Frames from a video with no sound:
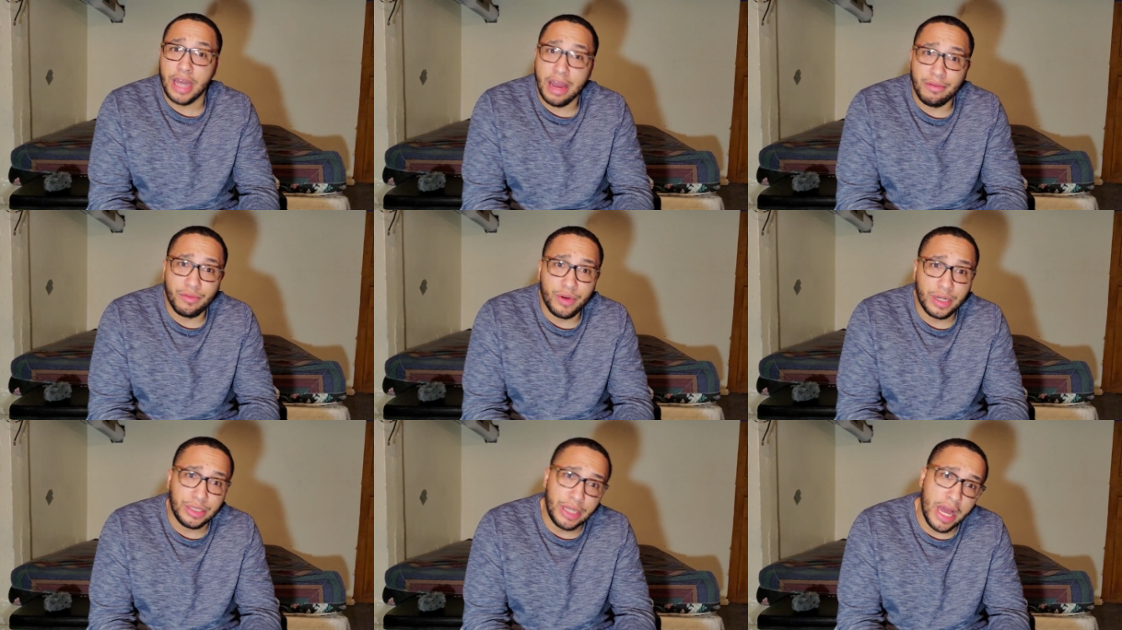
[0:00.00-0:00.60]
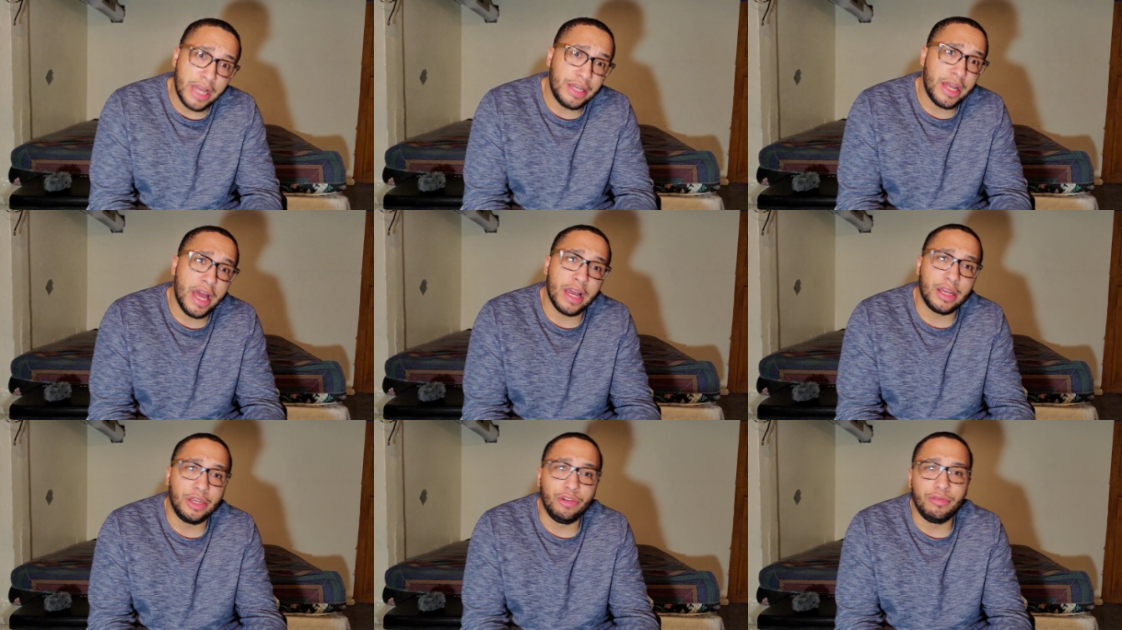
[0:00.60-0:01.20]
Everyone net
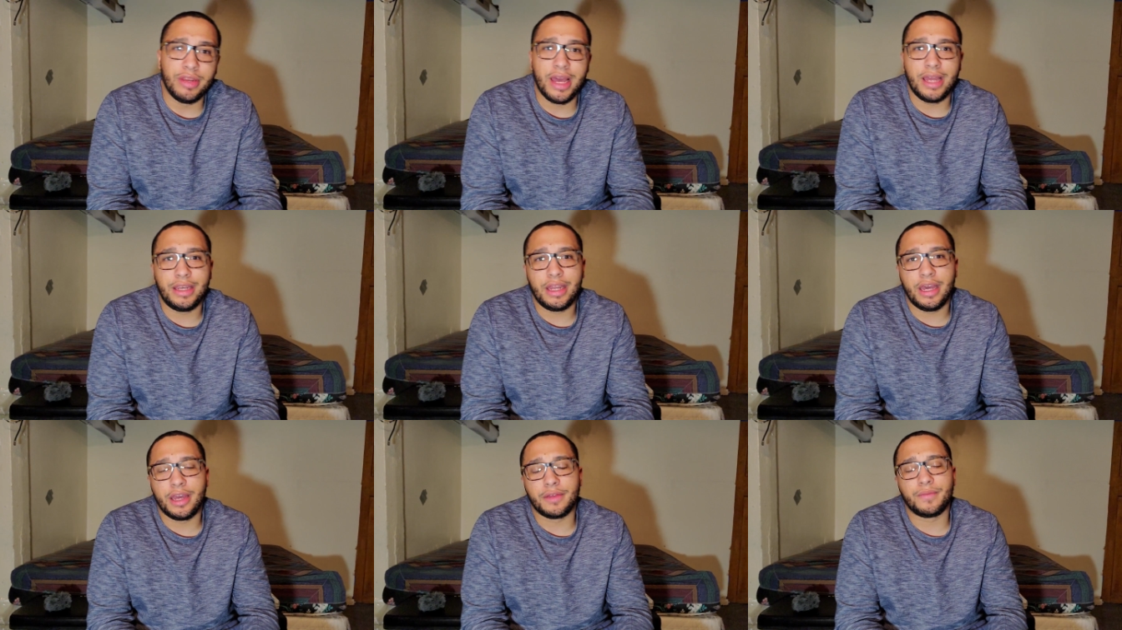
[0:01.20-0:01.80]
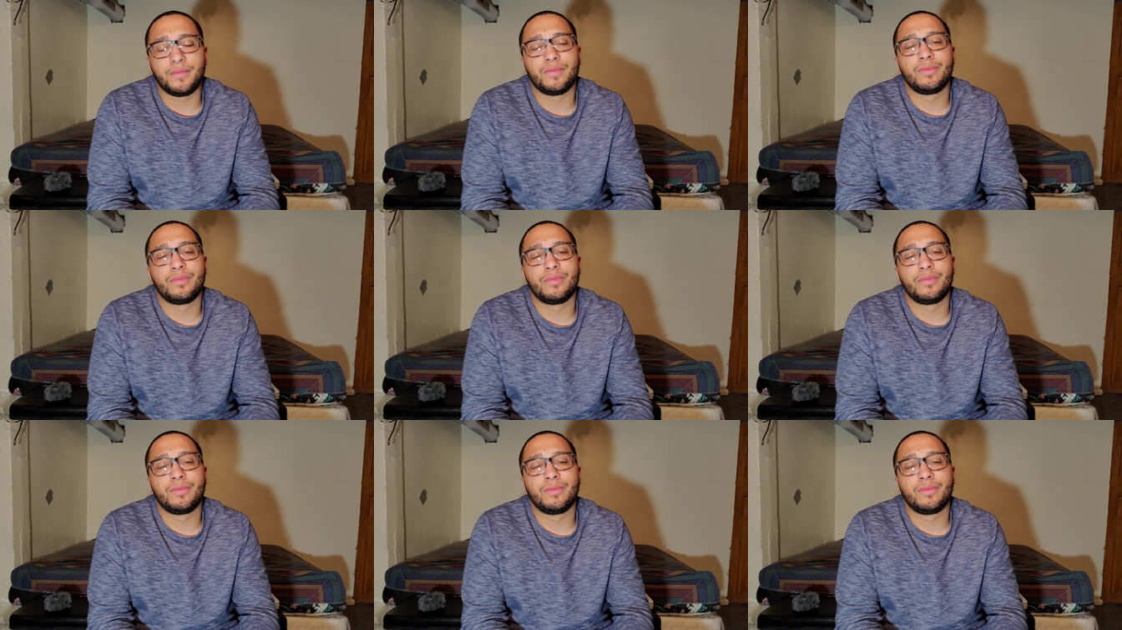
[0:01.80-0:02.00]
deck, you net deck.